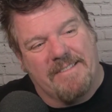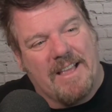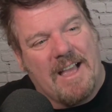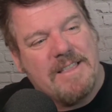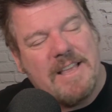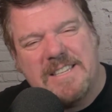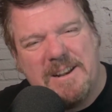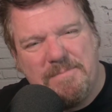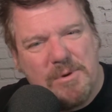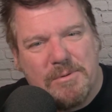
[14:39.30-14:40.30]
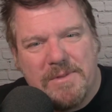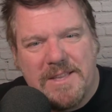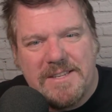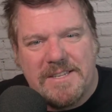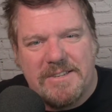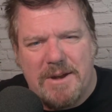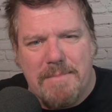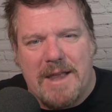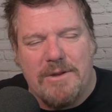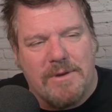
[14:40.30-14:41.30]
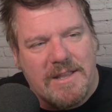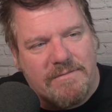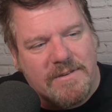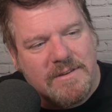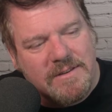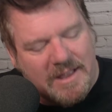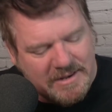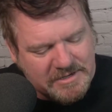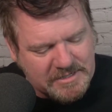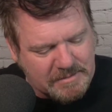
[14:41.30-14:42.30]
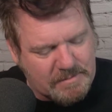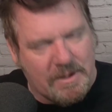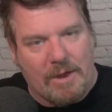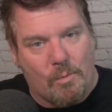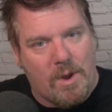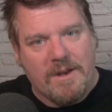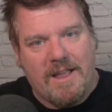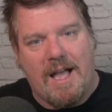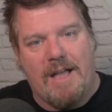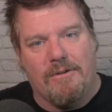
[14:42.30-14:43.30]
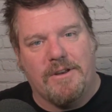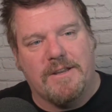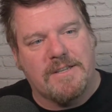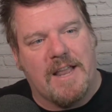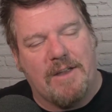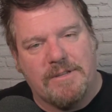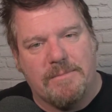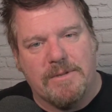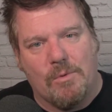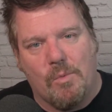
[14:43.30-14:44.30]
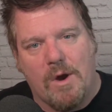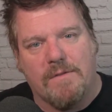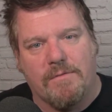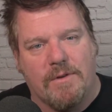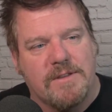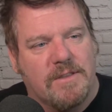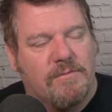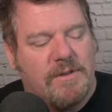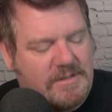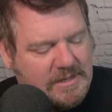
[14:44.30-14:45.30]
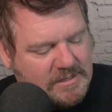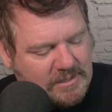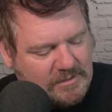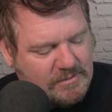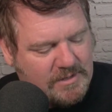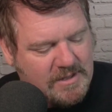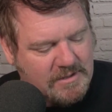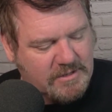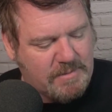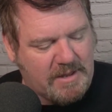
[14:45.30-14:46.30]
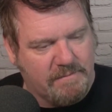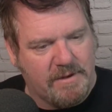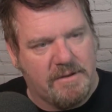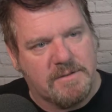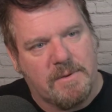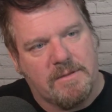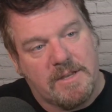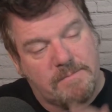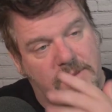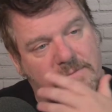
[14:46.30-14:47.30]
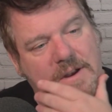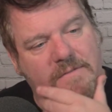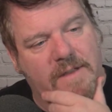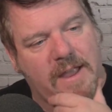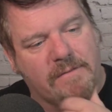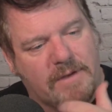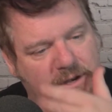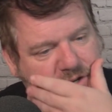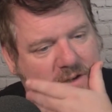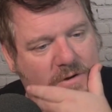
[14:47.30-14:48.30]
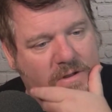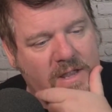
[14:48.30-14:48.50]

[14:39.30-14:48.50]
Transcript: Is there a book with this? Is there a manual even? It just seems to be like one guy on the internet who seems to work for Insta360 who's making videos about this, but they're very vague and very general.